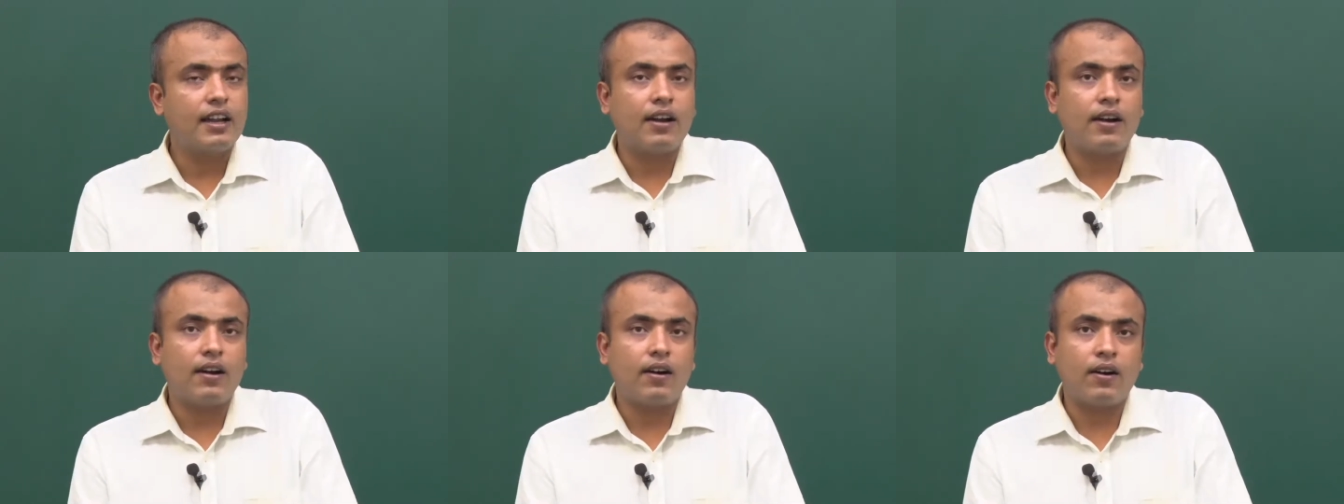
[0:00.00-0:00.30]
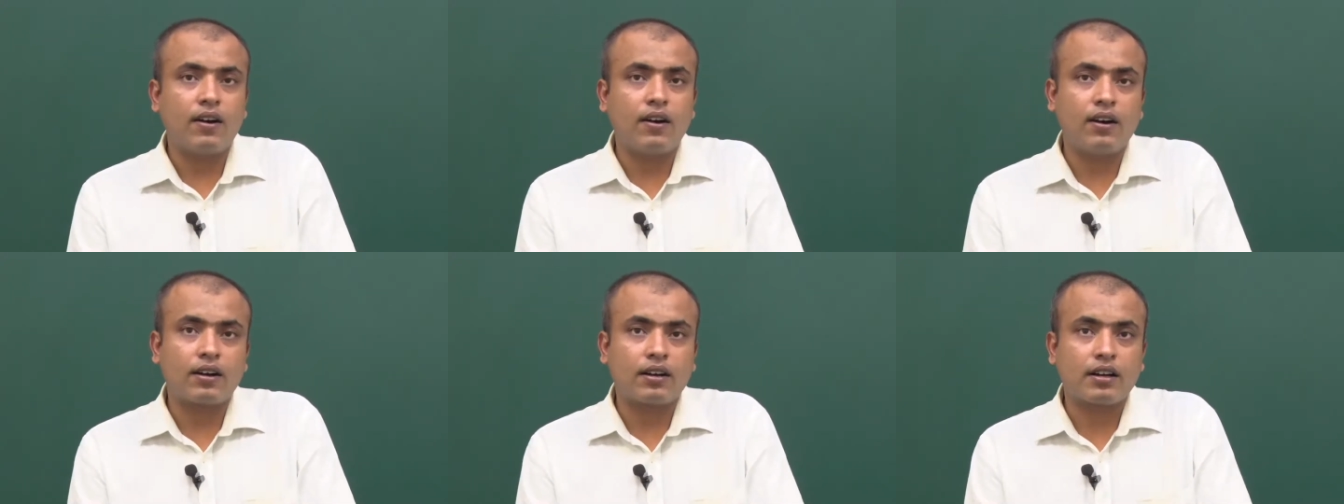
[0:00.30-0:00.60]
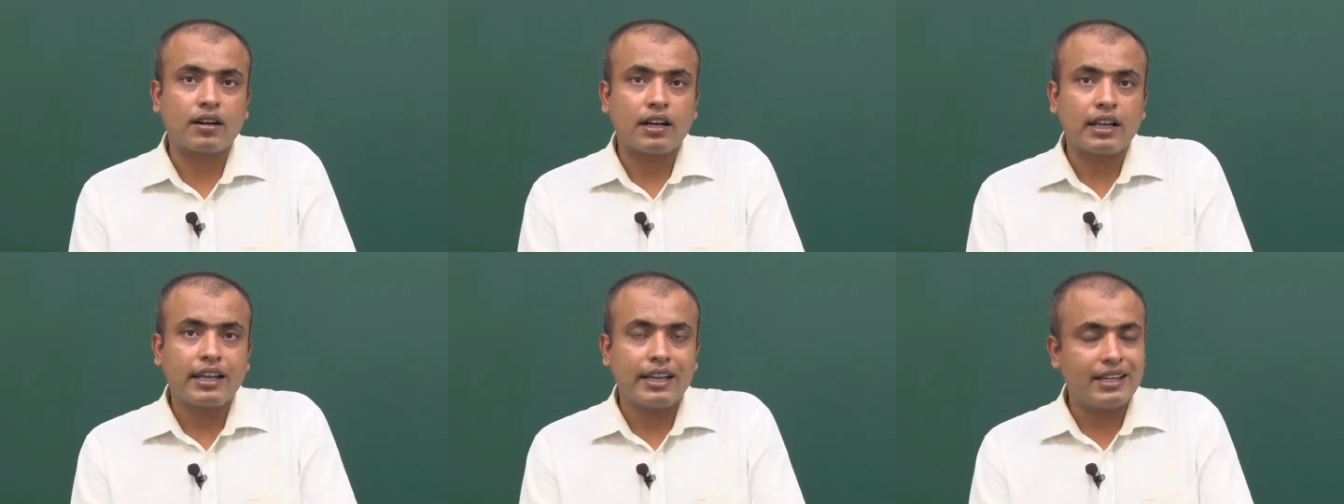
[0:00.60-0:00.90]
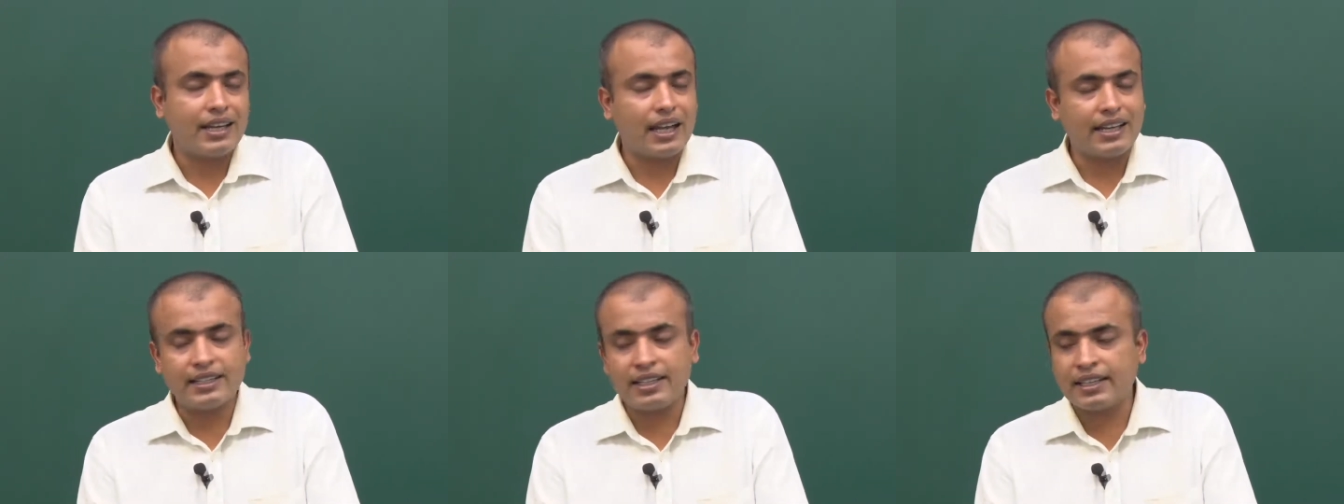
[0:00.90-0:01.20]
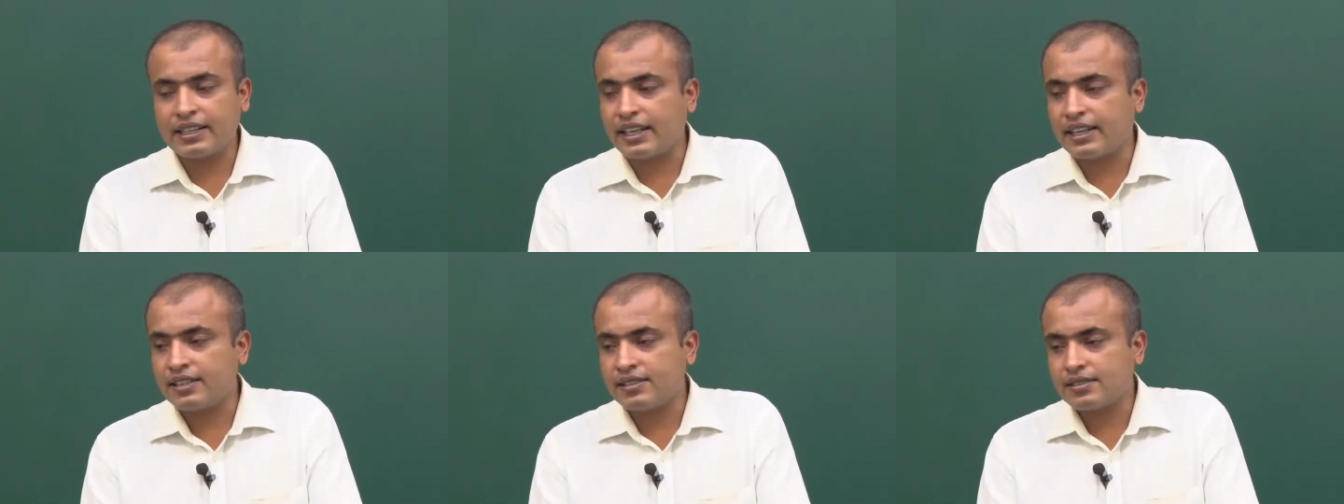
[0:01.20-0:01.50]
or in either
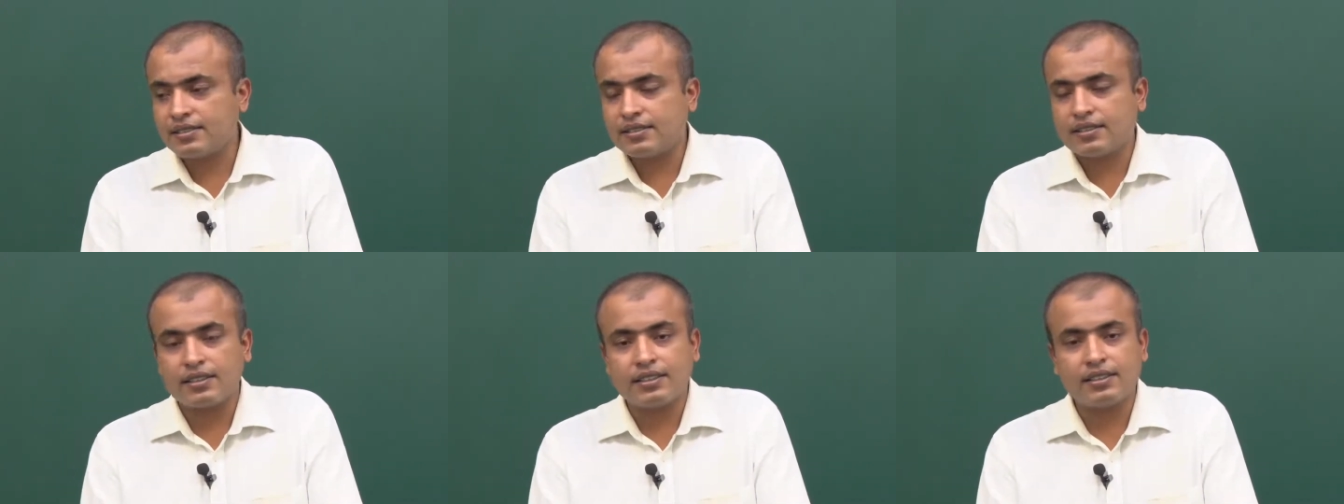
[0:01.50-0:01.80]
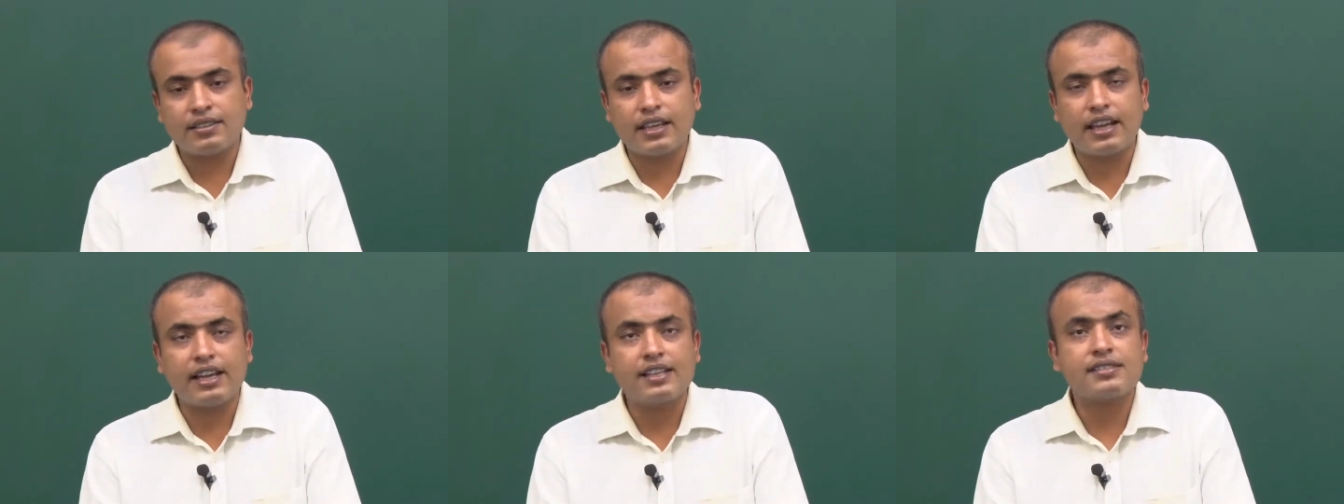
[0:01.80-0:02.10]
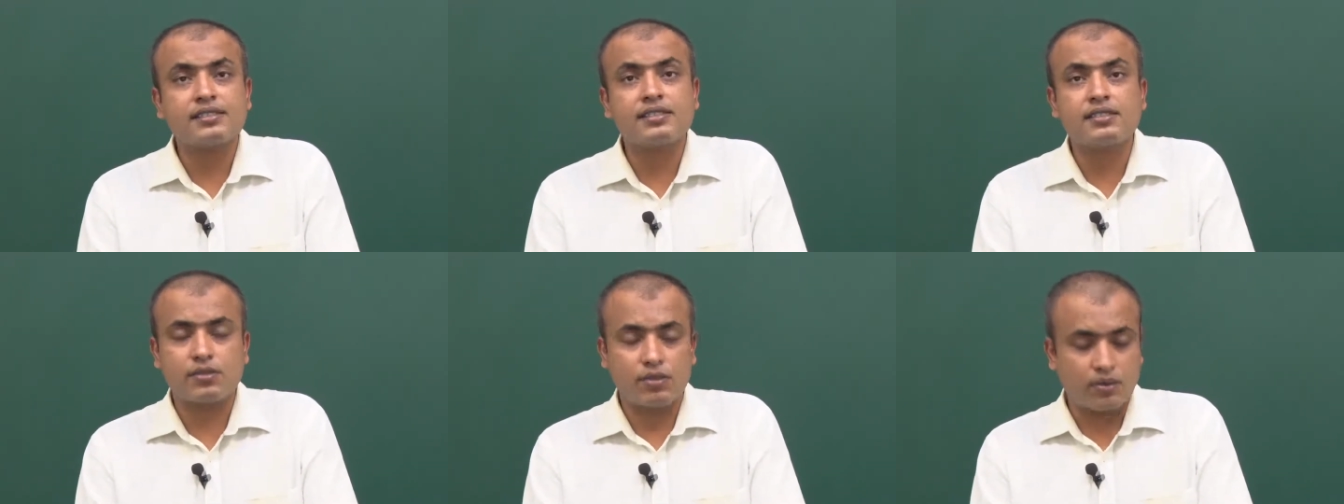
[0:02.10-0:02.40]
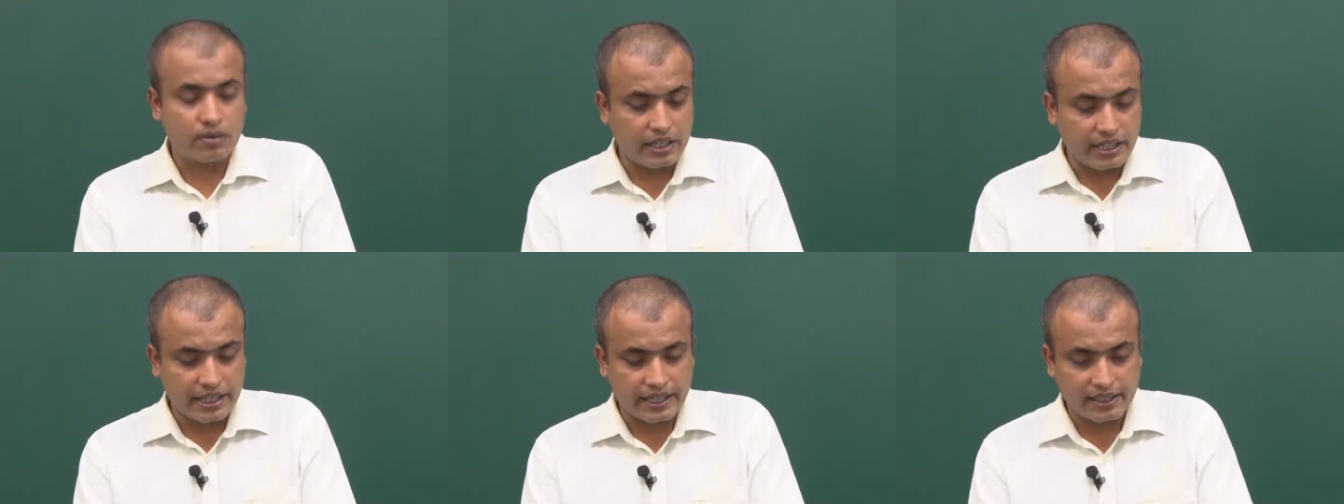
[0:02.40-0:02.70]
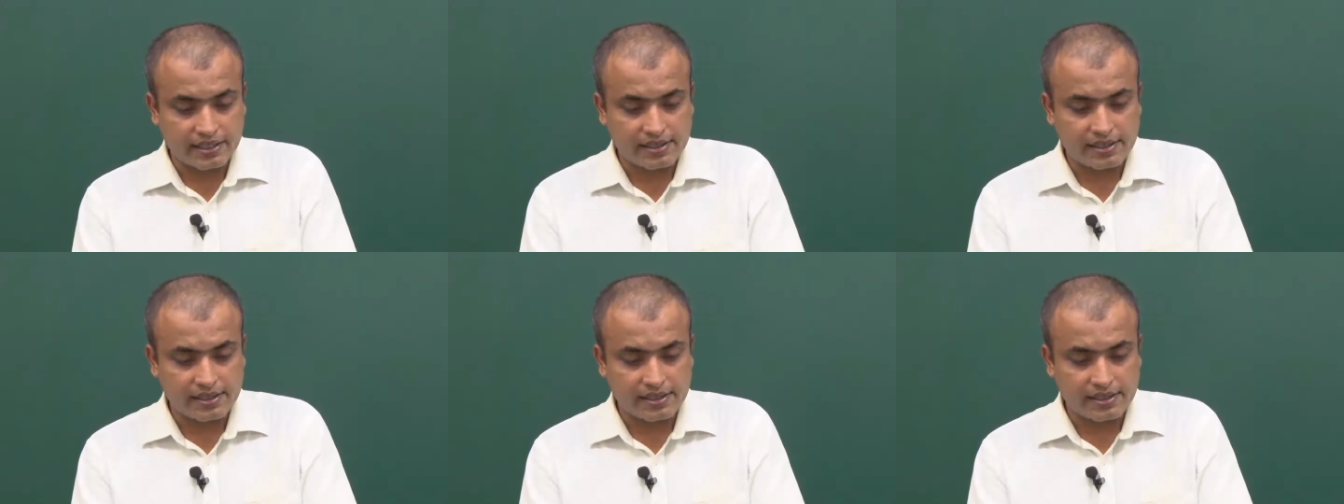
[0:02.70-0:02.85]
case, it has its own LaTeX